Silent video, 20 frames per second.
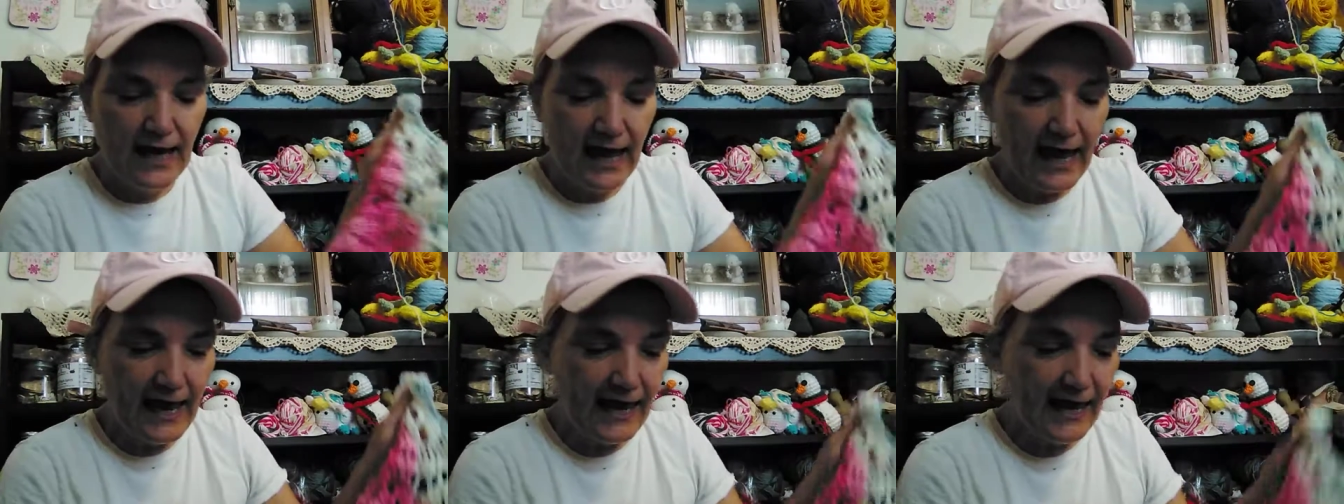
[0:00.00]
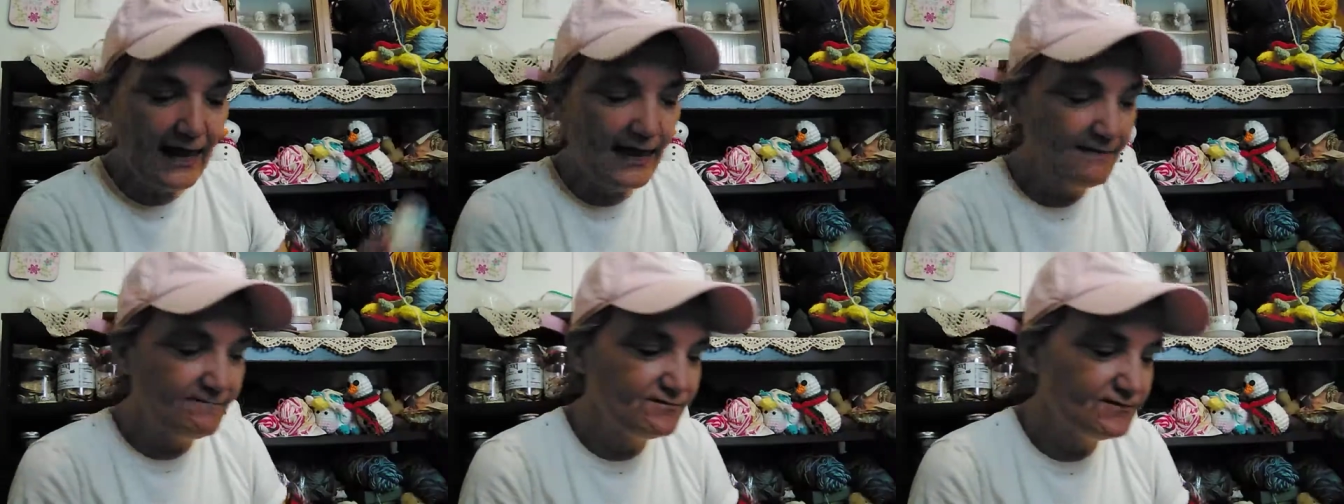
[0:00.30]
I
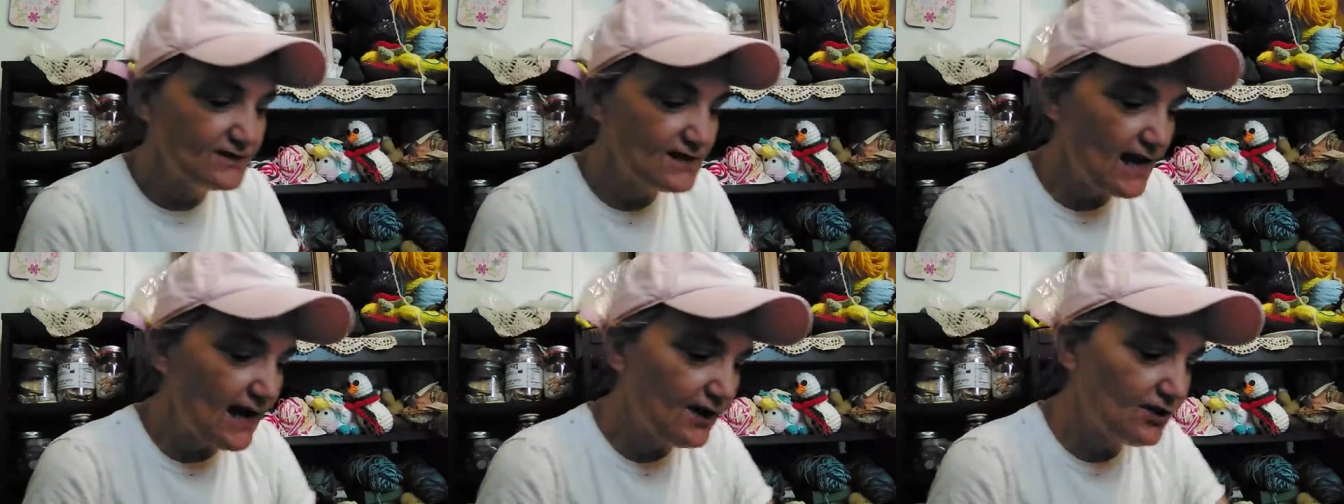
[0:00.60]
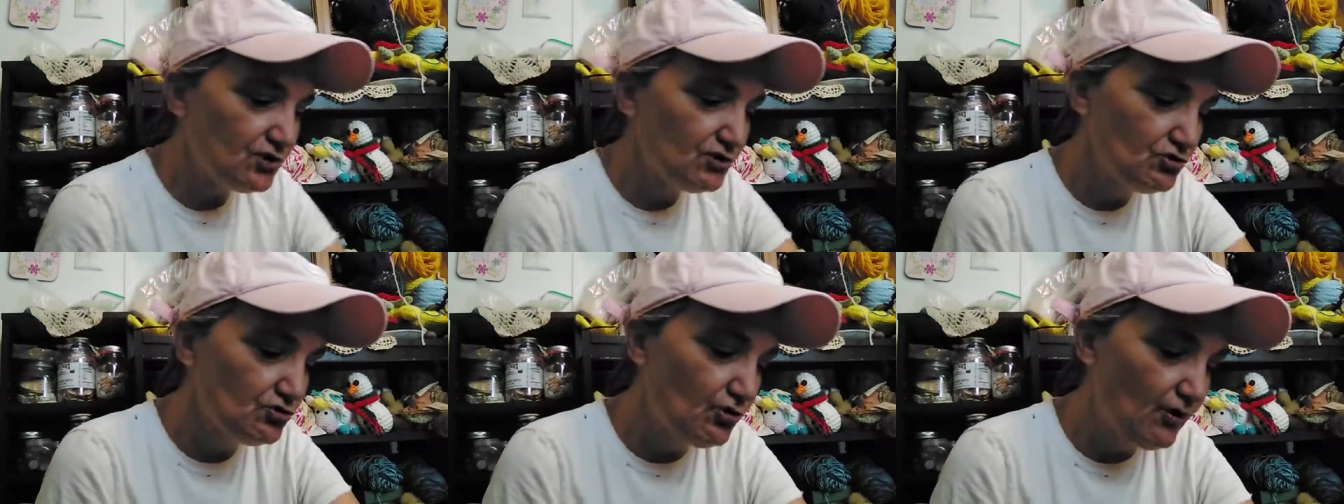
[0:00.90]
have
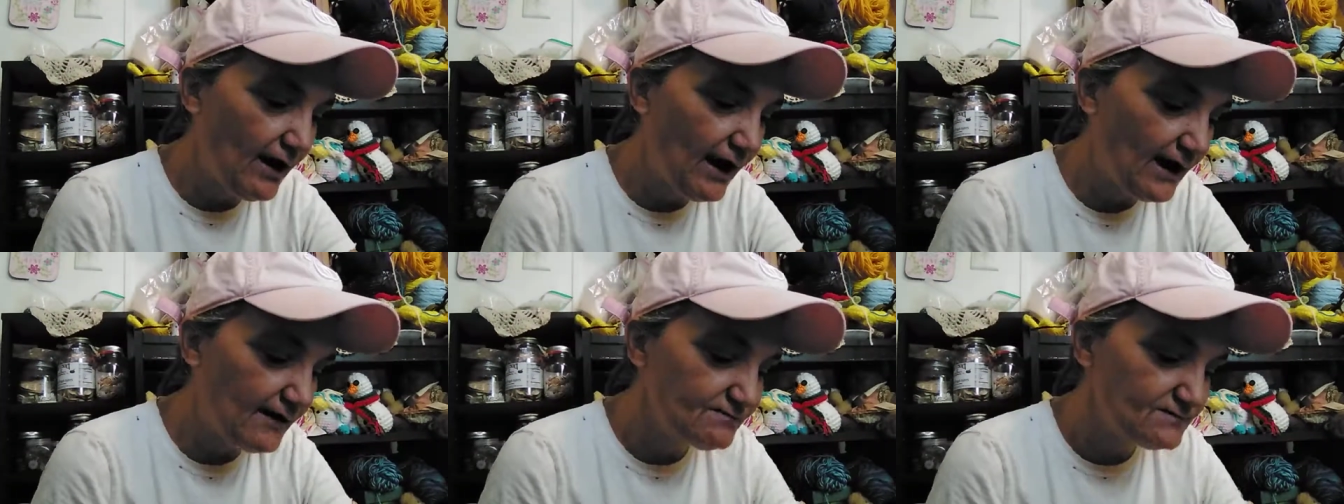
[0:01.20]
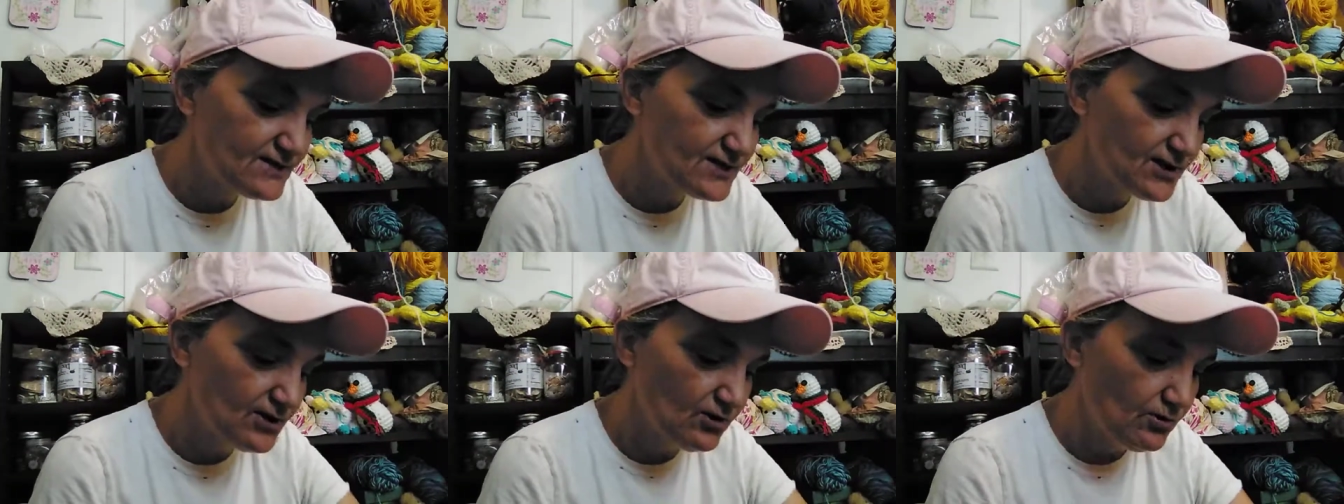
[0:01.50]
you have
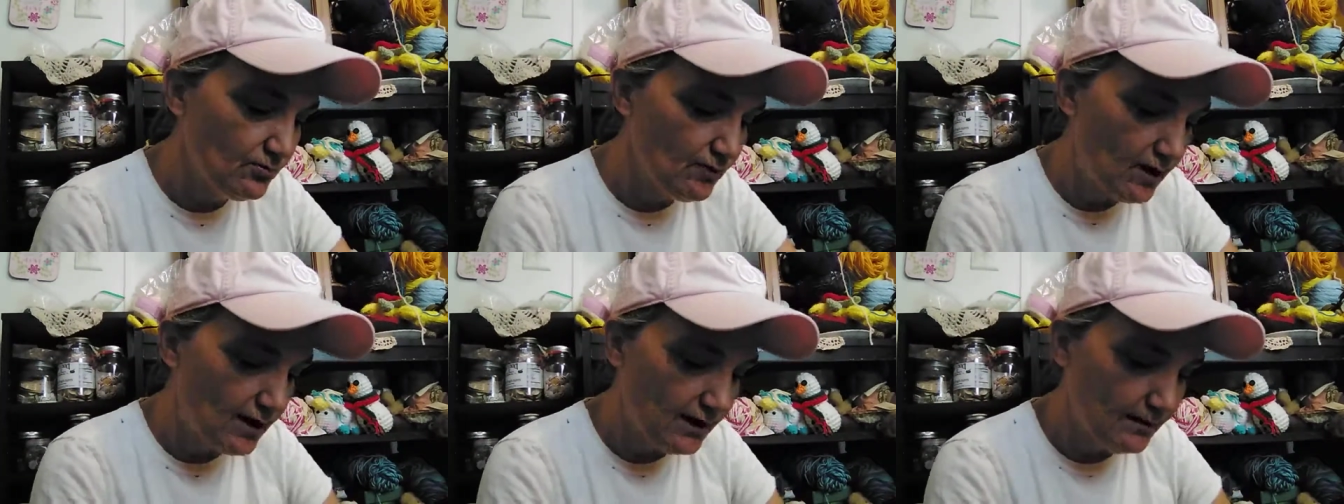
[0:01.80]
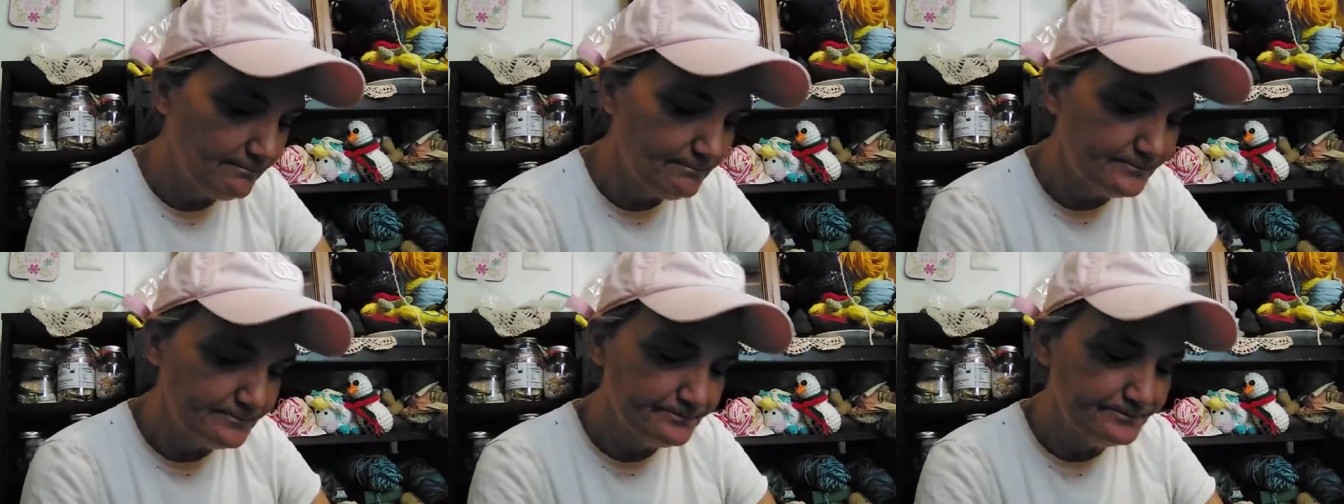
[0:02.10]
to
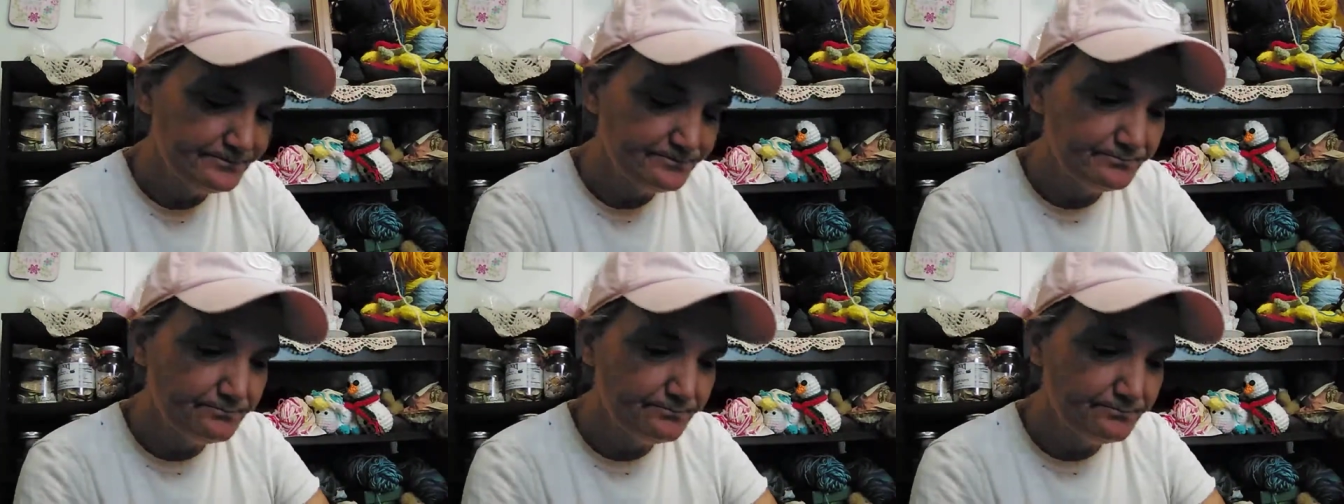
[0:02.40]
um